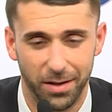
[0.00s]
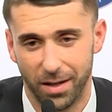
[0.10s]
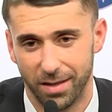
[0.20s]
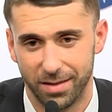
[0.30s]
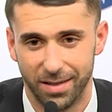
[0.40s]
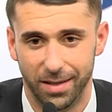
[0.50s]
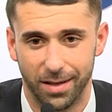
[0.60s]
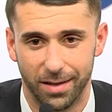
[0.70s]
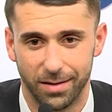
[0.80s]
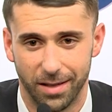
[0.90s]
He does.
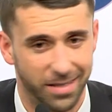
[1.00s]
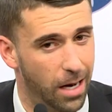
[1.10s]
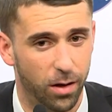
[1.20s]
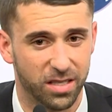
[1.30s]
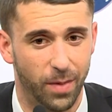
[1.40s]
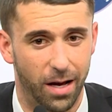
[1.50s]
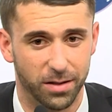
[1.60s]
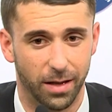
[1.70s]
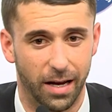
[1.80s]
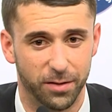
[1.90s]
It's not all smiles
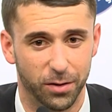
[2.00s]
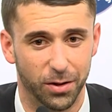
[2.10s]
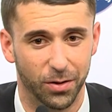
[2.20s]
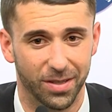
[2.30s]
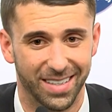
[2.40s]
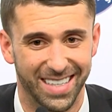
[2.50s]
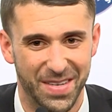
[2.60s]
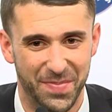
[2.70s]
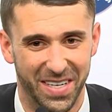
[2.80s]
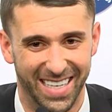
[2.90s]
and laughter, too,
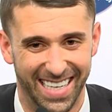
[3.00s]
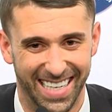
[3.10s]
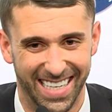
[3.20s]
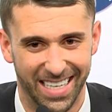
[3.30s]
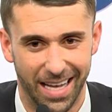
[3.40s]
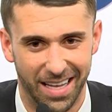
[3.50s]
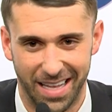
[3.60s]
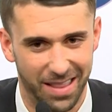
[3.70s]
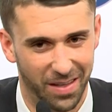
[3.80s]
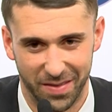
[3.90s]
but
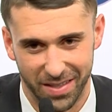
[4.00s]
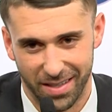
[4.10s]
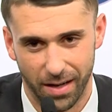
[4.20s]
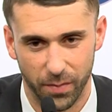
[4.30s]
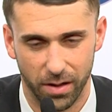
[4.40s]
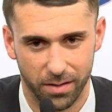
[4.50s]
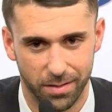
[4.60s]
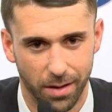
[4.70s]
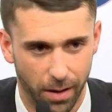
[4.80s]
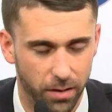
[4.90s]
I love it. I mean,
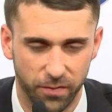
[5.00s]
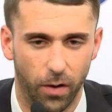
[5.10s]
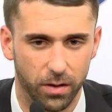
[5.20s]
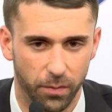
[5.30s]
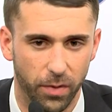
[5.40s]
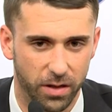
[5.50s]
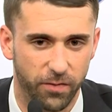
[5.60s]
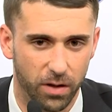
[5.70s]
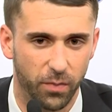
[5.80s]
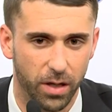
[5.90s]
it's fun
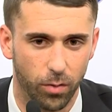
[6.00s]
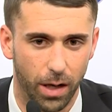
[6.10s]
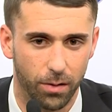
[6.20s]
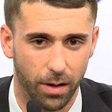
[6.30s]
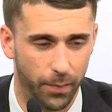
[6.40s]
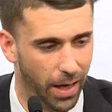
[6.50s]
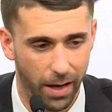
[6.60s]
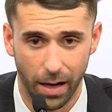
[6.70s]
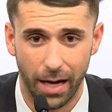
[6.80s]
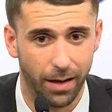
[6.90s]
to be around. I mean,
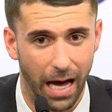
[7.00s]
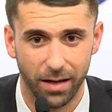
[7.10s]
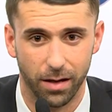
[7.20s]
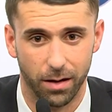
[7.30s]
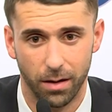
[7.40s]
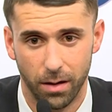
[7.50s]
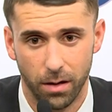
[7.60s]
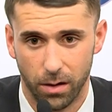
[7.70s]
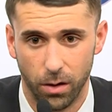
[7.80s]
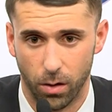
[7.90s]
hey, I get
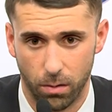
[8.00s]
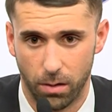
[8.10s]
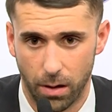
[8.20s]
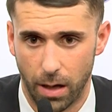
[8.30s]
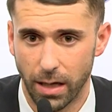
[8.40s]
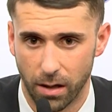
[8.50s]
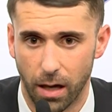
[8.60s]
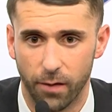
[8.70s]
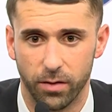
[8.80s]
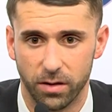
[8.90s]

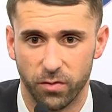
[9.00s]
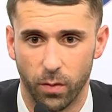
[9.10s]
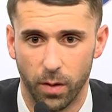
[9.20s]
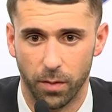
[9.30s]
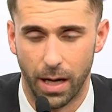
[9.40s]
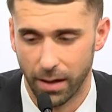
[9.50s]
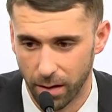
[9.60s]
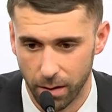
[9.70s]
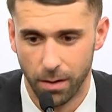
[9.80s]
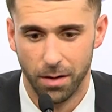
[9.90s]
confidence from him. I
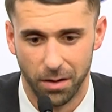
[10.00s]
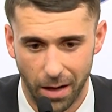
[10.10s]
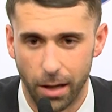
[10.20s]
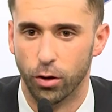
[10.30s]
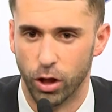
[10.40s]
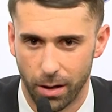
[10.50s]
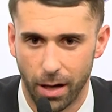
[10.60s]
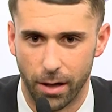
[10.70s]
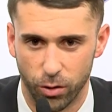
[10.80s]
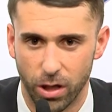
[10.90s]
get
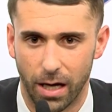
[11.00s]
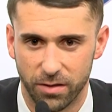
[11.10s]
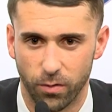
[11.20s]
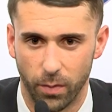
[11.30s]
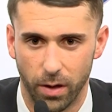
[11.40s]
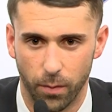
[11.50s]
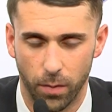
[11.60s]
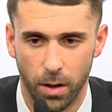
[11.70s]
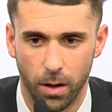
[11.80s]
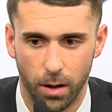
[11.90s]
energized from him.
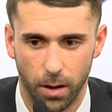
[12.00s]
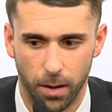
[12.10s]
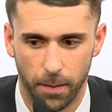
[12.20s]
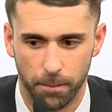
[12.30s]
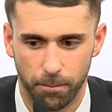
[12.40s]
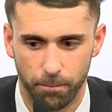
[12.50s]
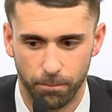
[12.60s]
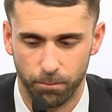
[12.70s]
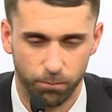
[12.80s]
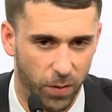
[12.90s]

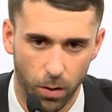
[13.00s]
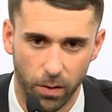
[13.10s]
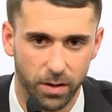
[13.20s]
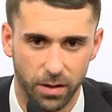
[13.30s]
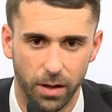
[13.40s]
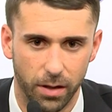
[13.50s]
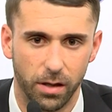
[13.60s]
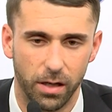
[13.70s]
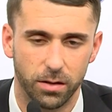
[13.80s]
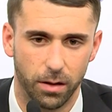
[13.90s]
You know,
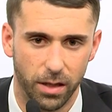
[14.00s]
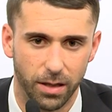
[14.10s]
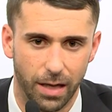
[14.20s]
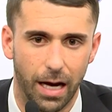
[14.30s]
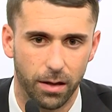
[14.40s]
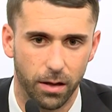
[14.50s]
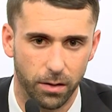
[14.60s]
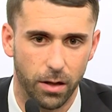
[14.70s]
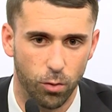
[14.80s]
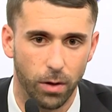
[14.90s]
he's a guy
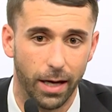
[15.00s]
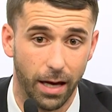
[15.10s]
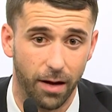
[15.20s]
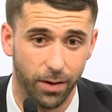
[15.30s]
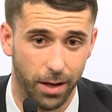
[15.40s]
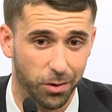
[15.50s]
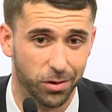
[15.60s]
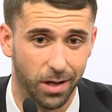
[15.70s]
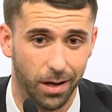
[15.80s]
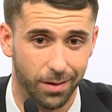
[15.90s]
that you like having on your
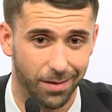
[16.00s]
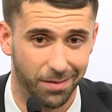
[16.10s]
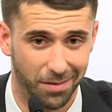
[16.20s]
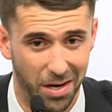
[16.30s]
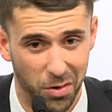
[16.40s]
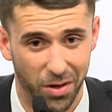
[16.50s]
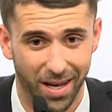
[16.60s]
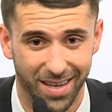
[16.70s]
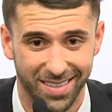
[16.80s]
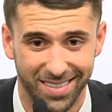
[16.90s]
side. I know that.